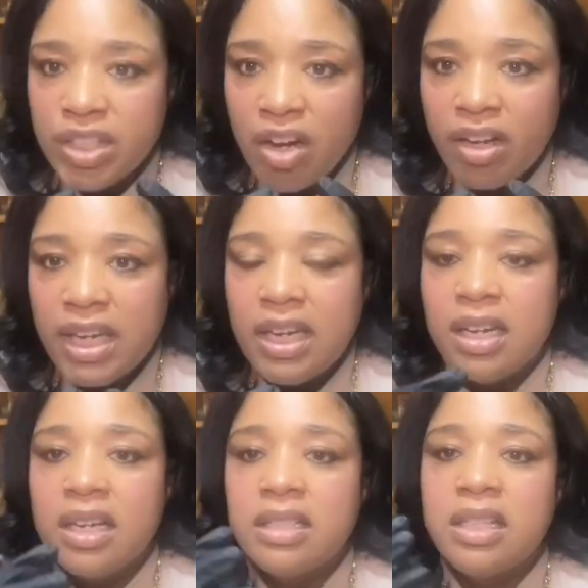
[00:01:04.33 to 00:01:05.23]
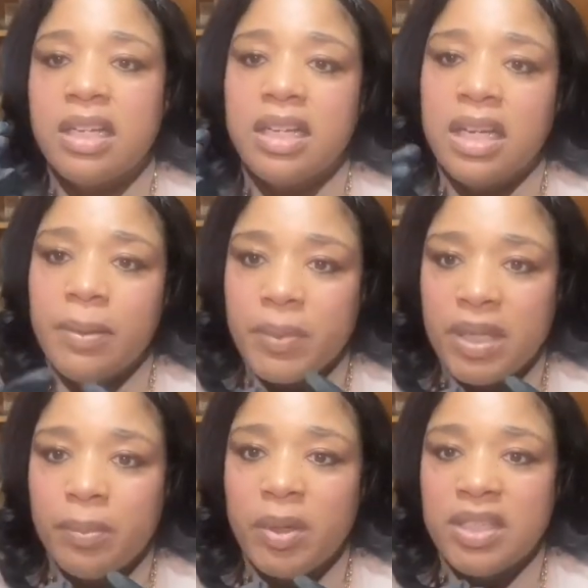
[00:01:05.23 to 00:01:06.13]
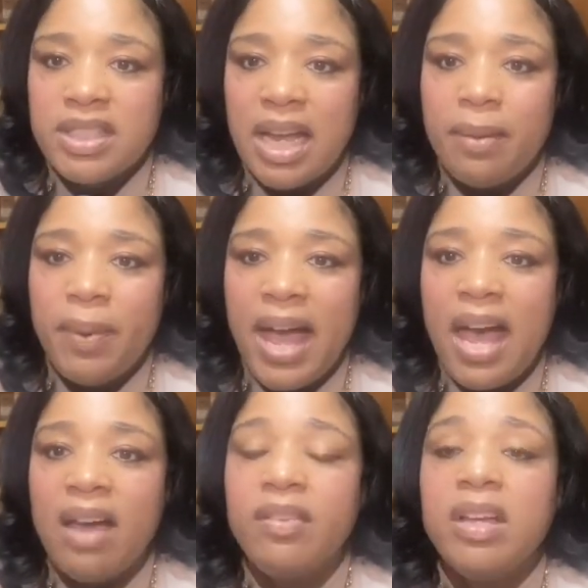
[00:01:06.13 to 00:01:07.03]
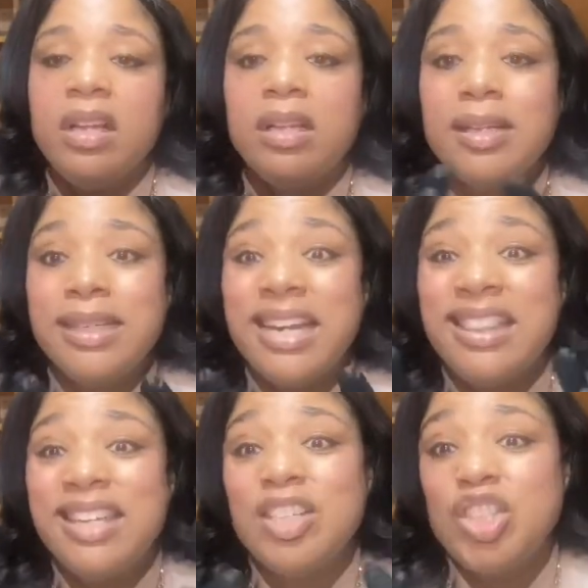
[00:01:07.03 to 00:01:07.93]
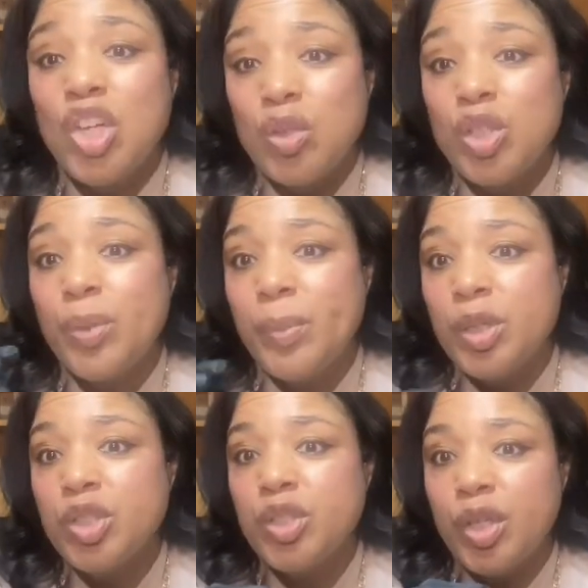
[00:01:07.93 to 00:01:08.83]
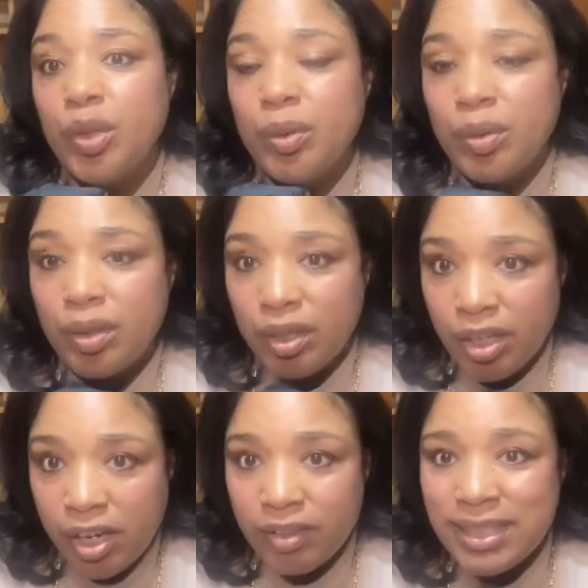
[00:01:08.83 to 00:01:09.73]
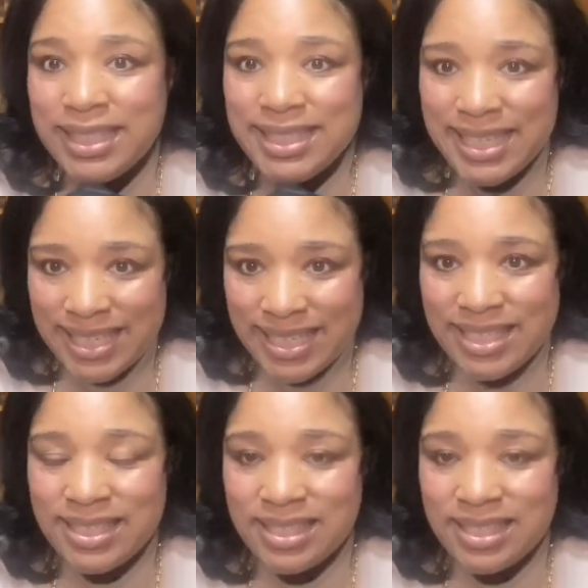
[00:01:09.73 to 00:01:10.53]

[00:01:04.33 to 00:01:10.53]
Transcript: our kids, keeping them on the same path, looking at their social emotional learning needs,